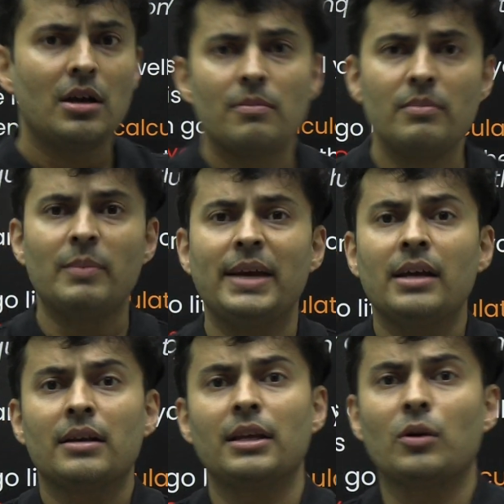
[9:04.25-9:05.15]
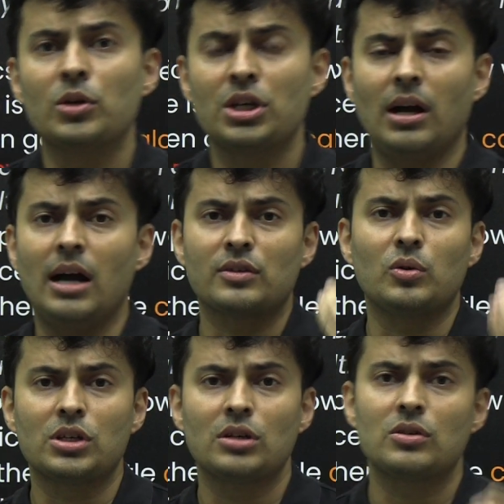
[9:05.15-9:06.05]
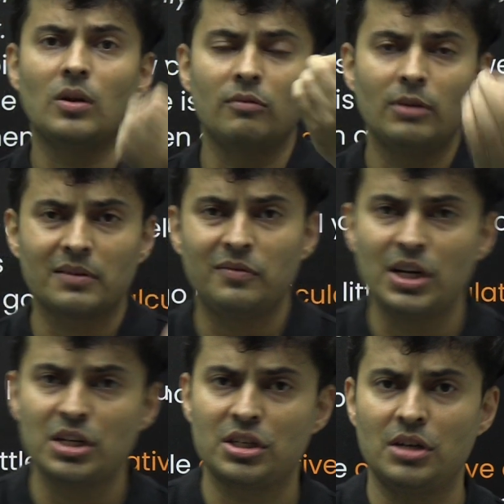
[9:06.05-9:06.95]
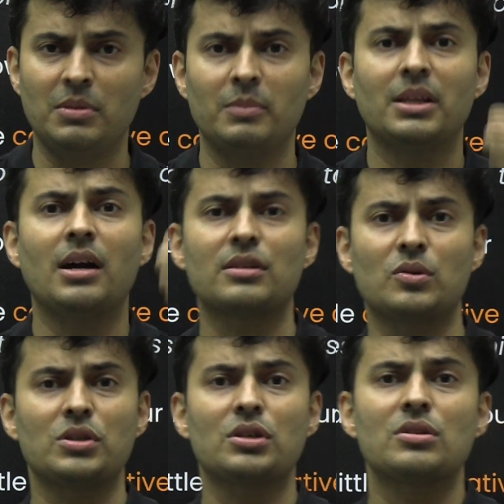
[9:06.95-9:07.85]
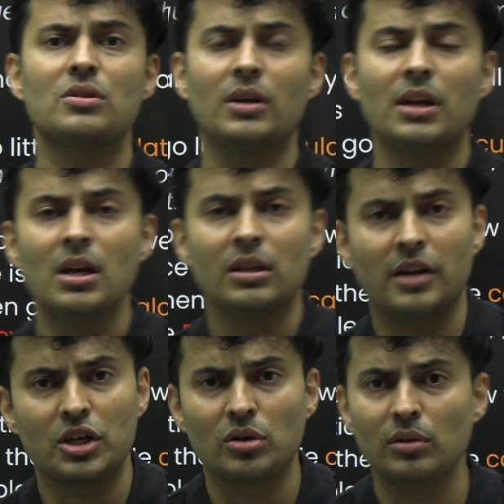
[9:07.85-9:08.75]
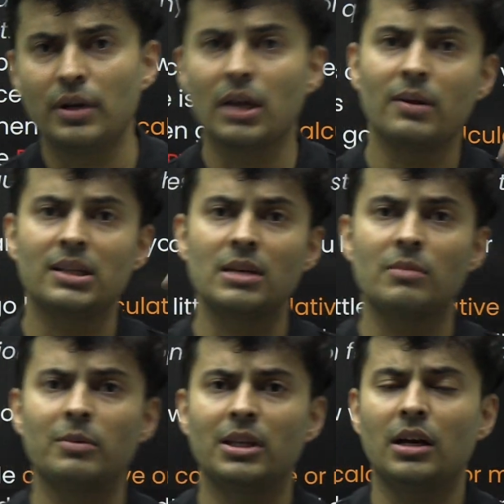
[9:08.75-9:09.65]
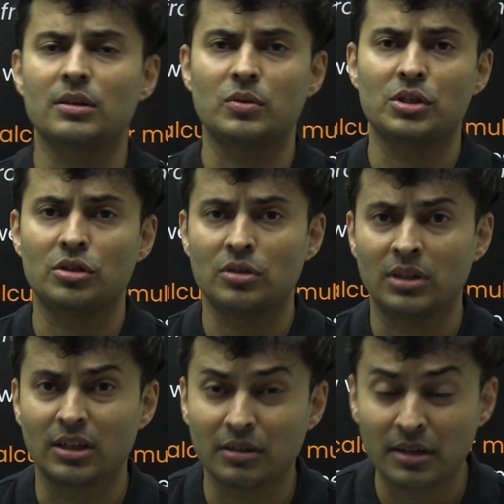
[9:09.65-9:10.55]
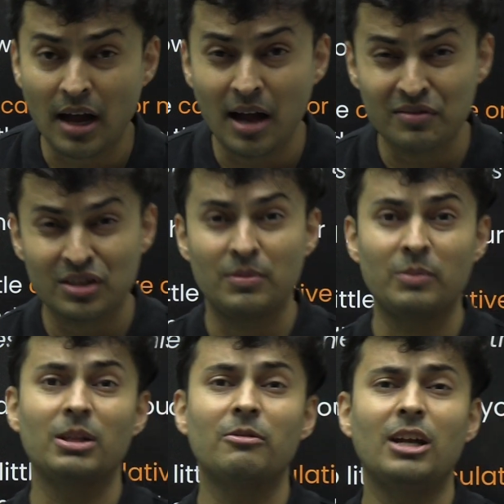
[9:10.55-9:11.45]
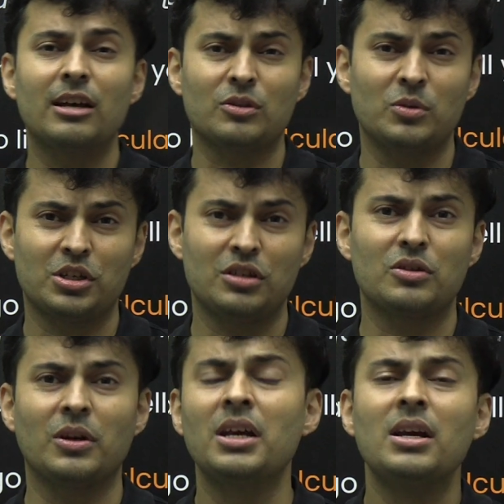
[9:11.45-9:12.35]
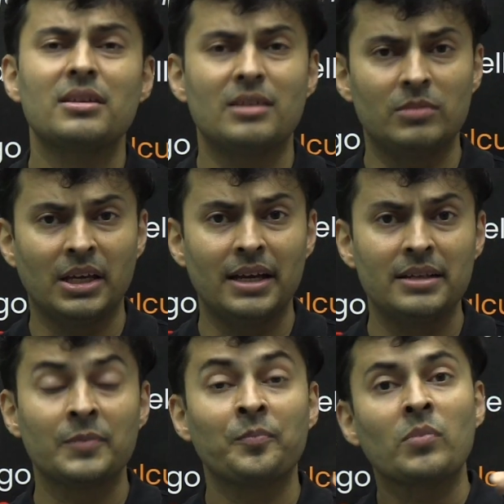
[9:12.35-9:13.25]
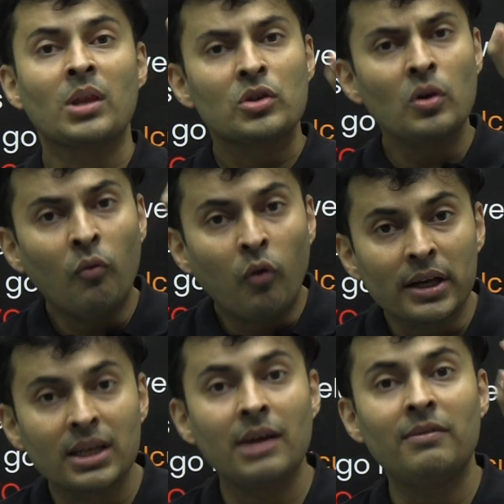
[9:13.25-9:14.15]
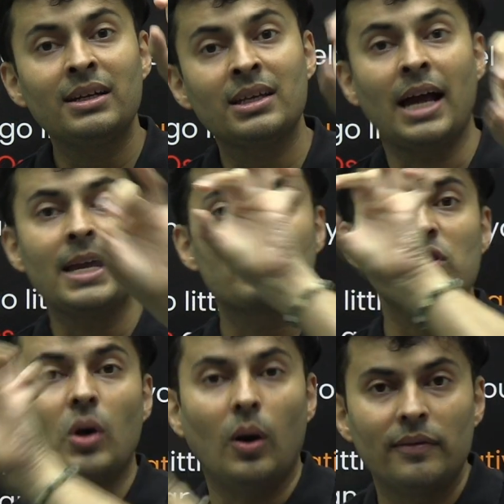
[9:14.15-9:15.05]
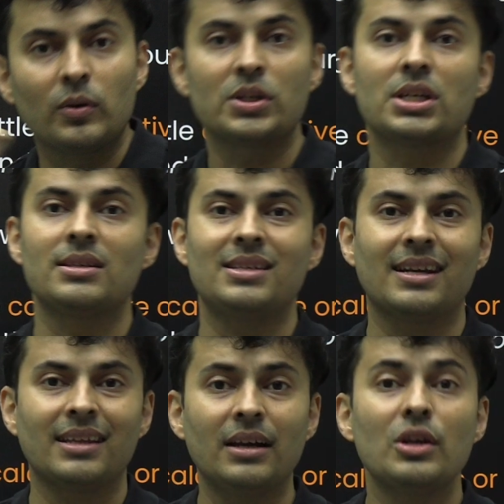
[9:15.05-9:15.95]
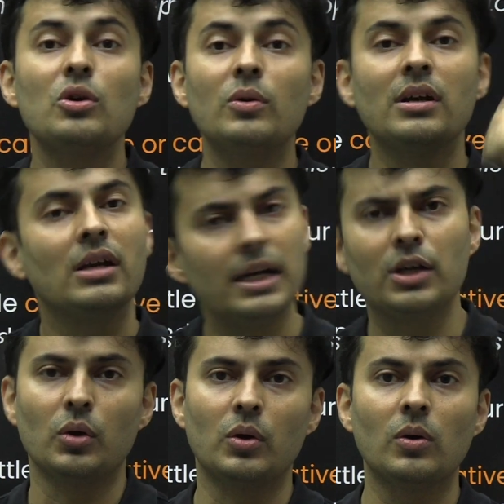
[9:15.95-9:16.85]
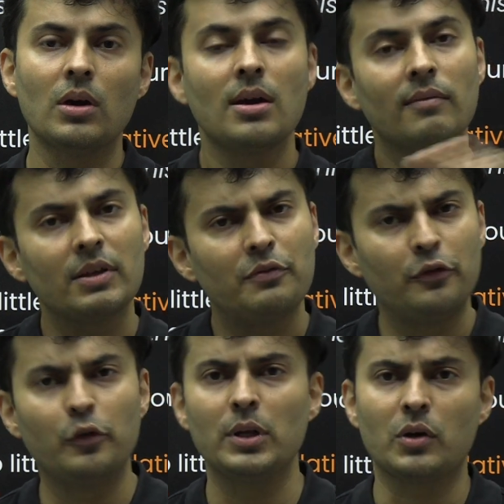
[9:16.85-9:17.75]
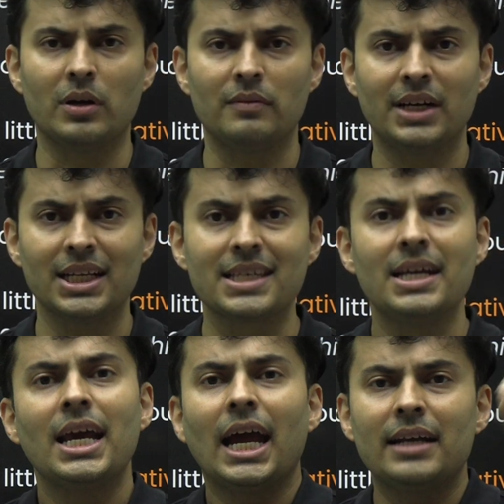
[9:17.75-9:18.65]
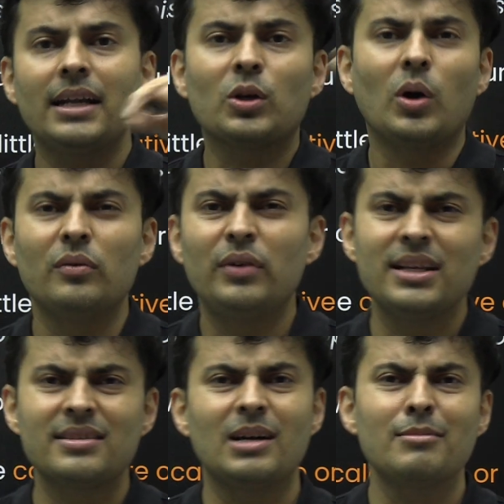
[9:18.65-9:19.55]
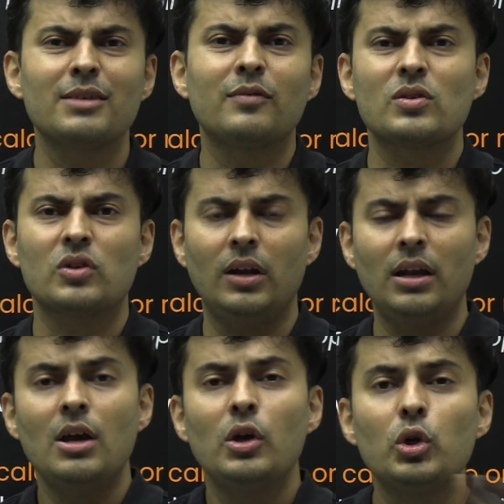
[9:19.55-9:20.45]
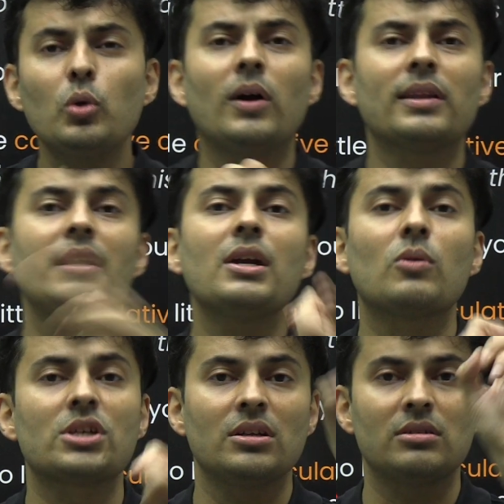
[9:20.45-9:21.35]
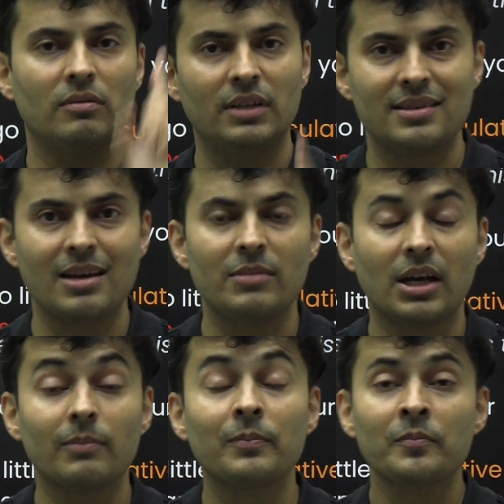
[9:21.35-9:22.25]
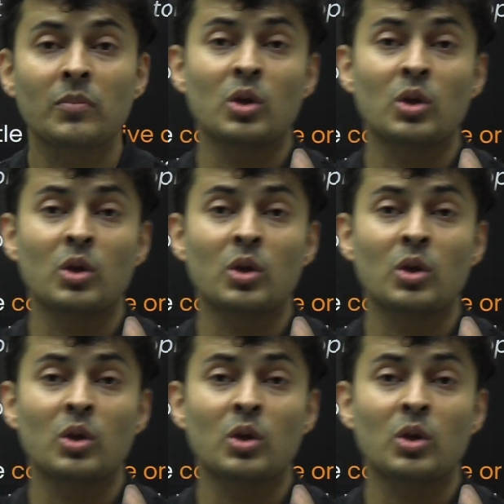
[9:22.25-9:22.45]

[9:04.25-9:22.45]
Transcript: Maybe they ask questions on work function. Maybe they ask questions on threshold frequency. Maybe they ask questions on the graphs. Maybe they will ask questions on something else. So whatever types of questions are there, you need to know with full confidence. And that confidence comes if you solve 2 or 3 questions of the same type.